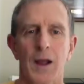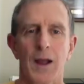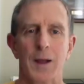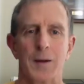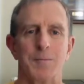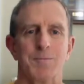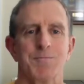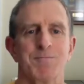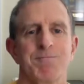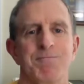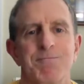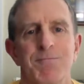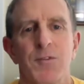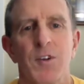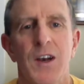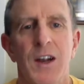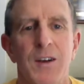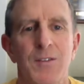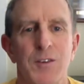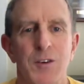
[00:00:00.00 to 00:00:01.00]

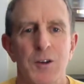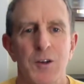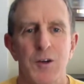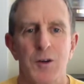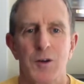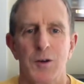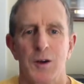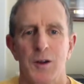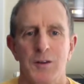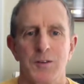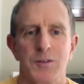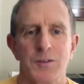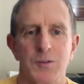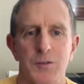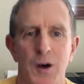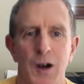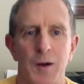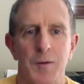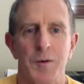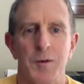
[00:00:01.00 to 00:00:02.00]
Good afternoon, this is
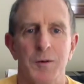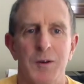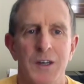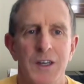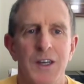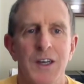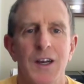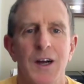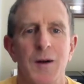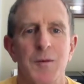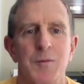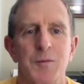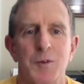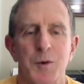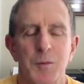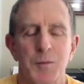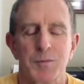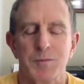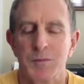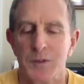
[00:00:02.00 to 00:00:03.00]
Robert Reed.
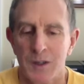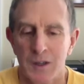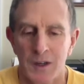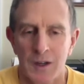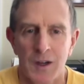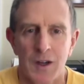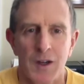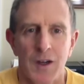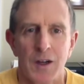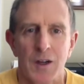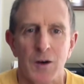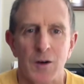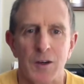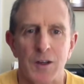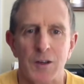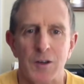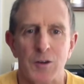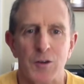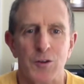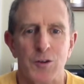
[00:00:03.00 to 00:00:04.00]
I'm trying to
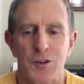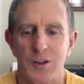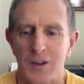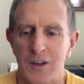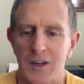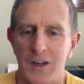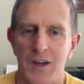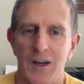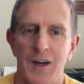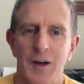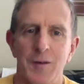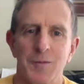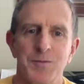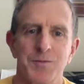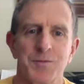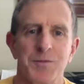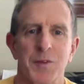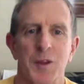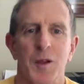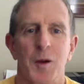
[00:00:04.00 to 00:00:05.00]
use the
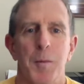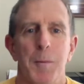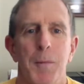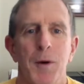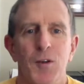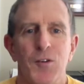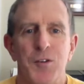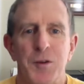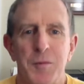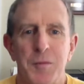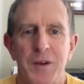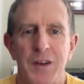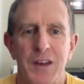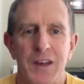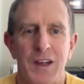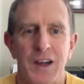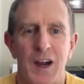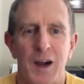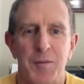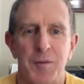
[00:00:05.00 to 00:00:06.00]

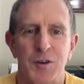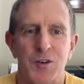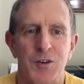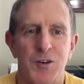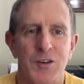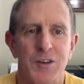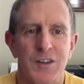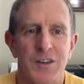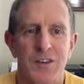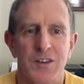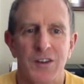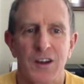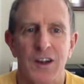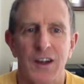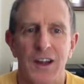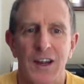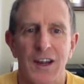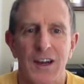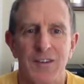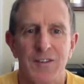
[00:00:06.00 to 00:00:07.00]
multimedia opportunities I
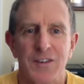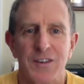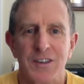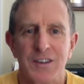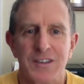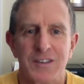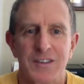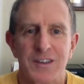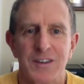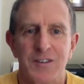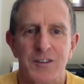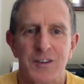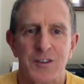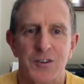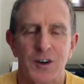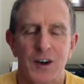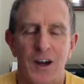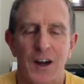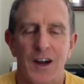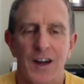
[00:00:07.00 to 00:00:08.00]
have, or at least give it a
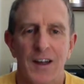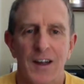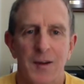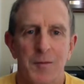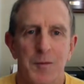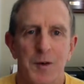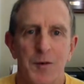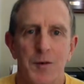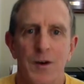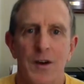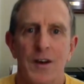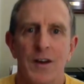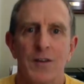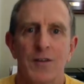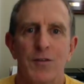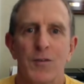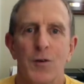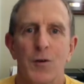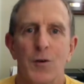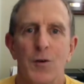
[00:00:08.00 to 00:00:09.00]
try, get me ready
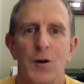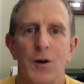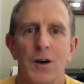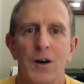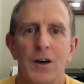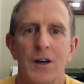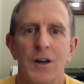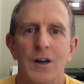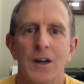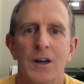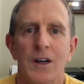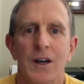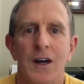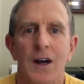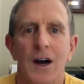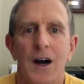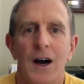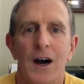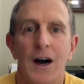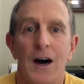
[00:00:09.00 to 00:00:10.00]
for
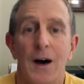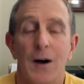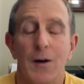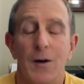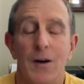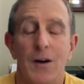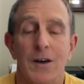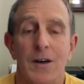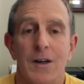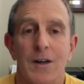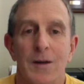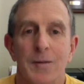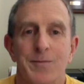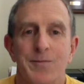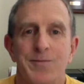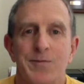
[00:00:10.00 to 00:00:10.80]
our